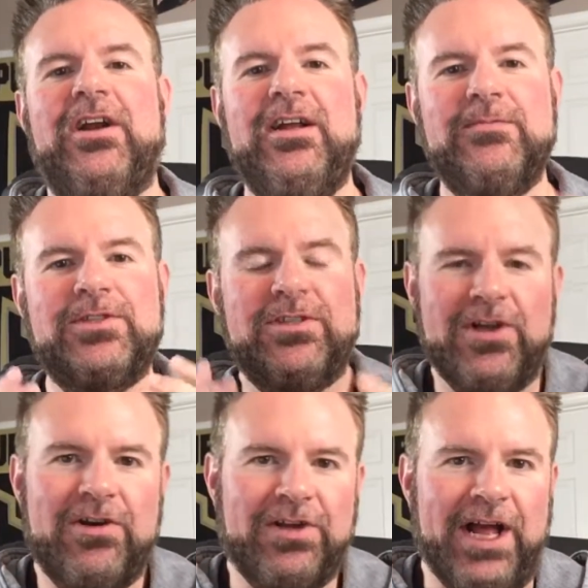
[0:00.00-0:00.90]
I am
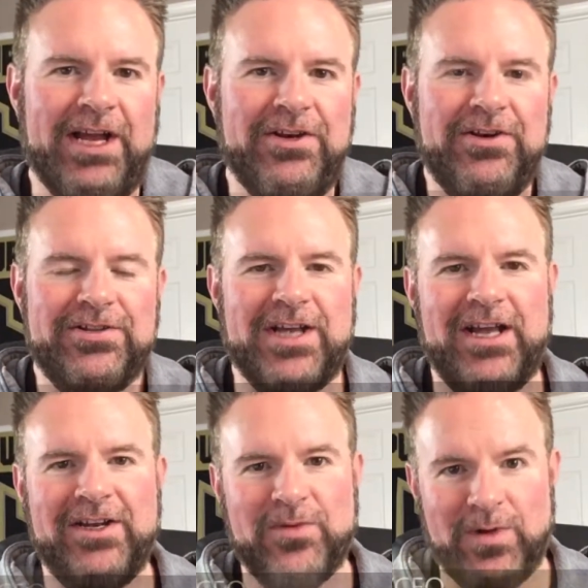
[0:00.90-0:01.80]
so glad you
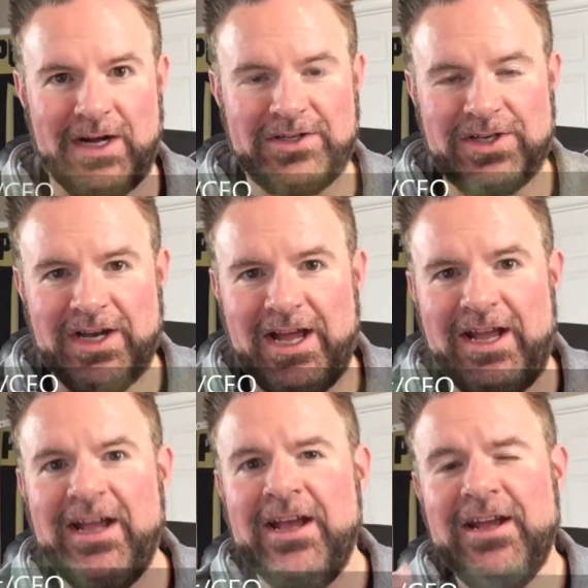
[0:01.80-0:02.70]
decided to watch
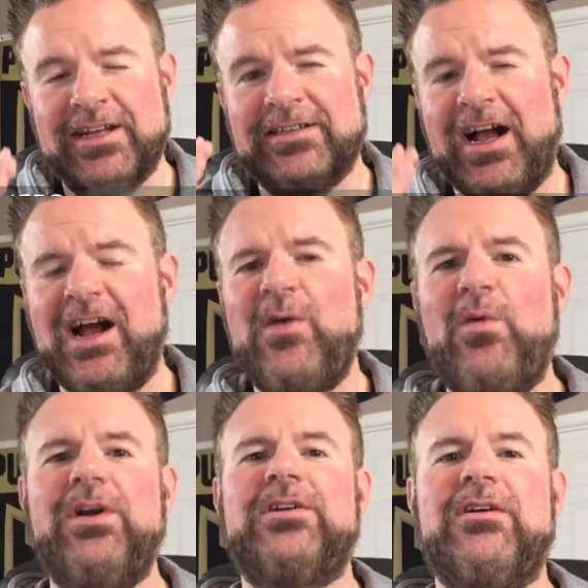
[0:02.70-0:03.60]
today because I
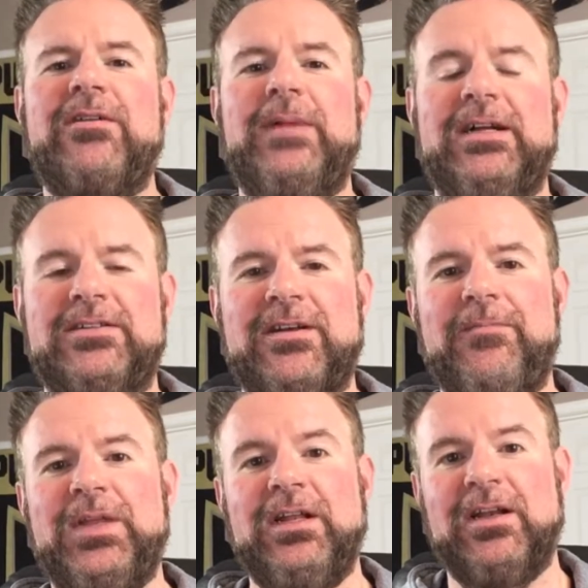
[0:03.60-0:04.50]
want to talk about
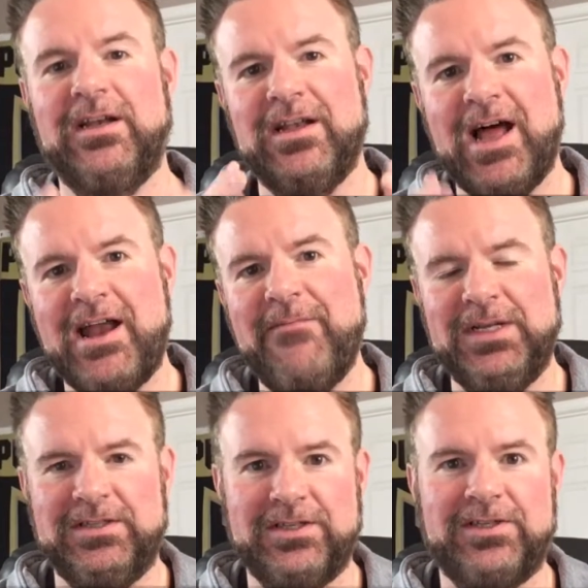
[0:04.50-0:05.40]
something a lot of
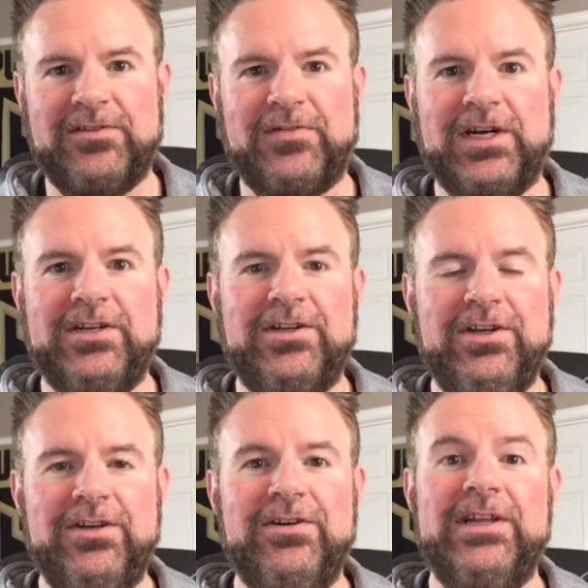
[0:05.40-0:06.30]
businesses forget to
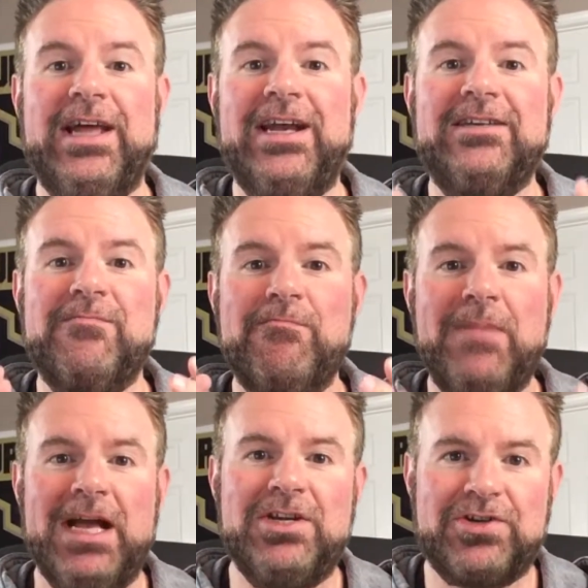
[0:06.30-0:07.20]
do, and that is
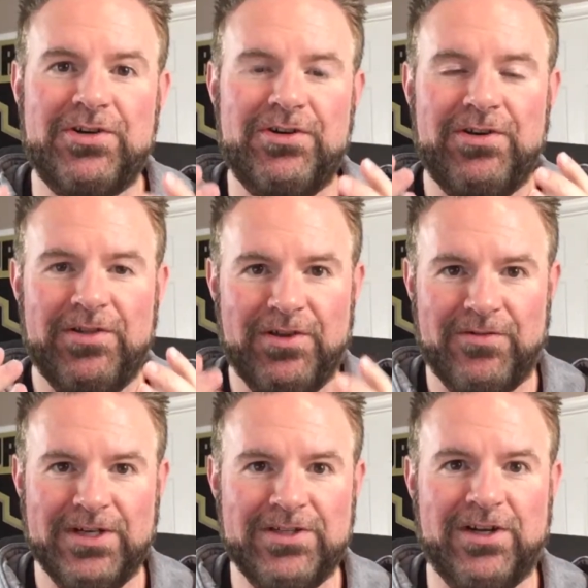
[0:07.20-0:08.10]
measure the
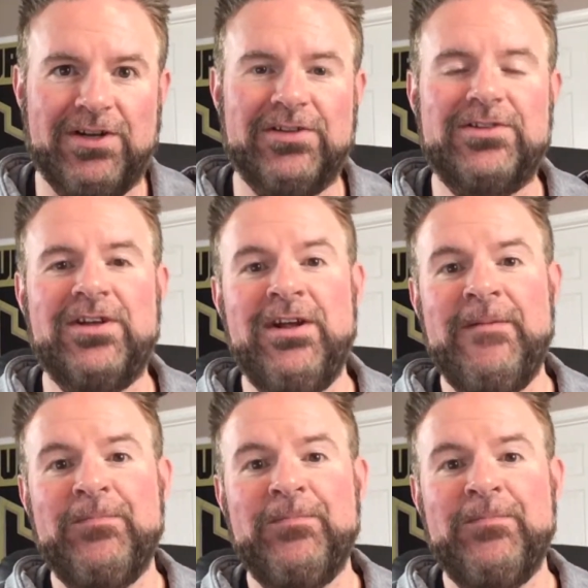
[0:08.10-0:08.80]
results